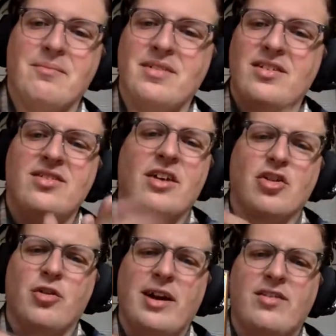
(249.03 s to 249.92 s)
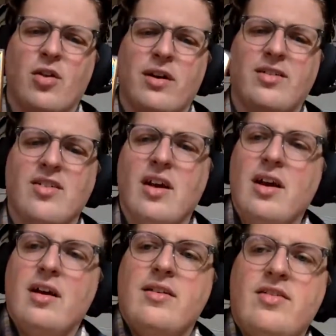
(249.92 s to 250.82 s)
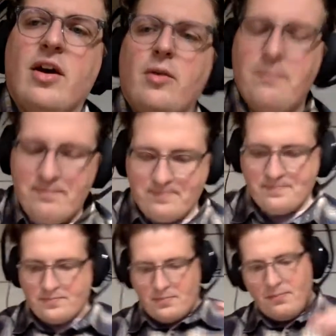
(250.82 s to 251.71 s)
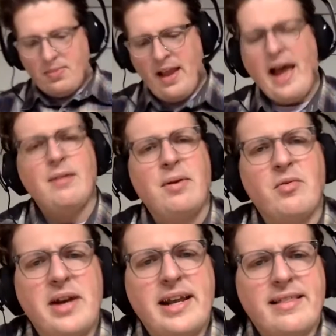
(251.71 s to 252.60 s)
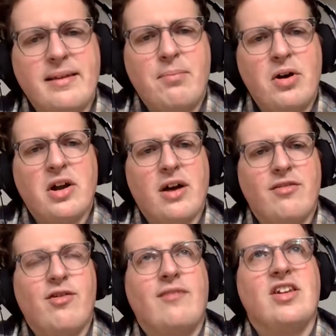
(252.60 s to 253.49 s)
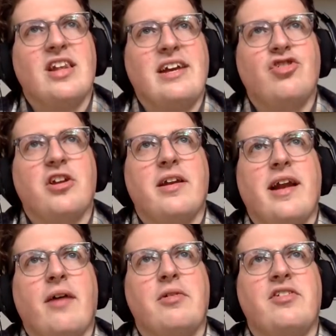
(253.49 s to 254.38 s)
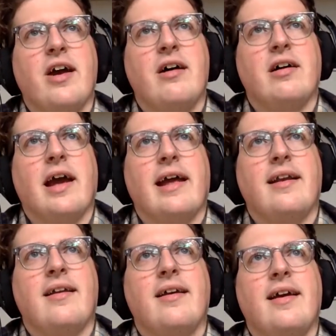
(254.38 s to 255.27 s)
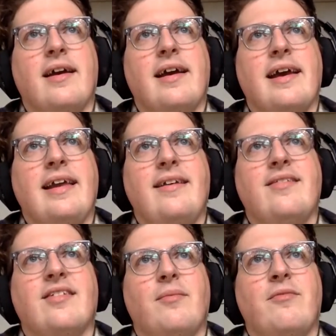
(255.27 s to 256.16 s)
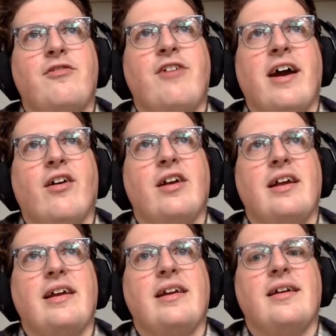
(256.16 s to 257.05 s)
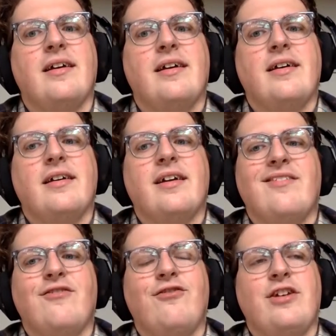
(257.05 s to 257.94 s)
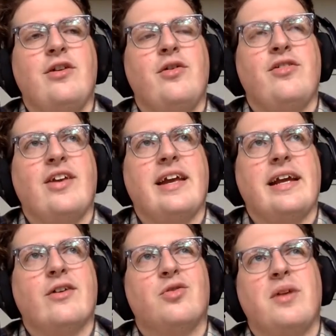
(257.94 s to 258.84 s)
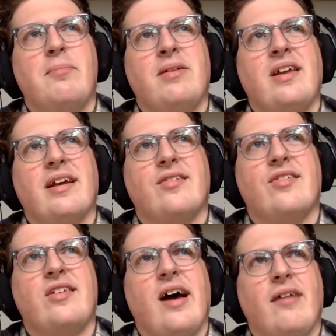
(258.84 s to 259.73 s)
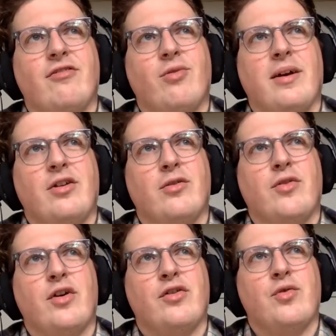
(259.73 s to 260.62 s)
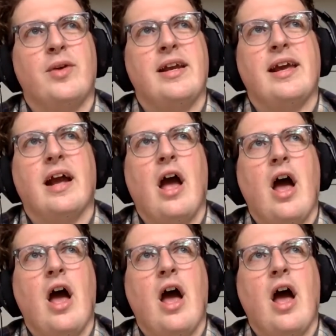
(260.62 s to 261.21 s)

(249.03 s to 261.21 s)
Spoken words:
Such a great source. So I had been reading the book of Revelation and I was young, and it is some very confusing, cryptic stuff when you're first reading.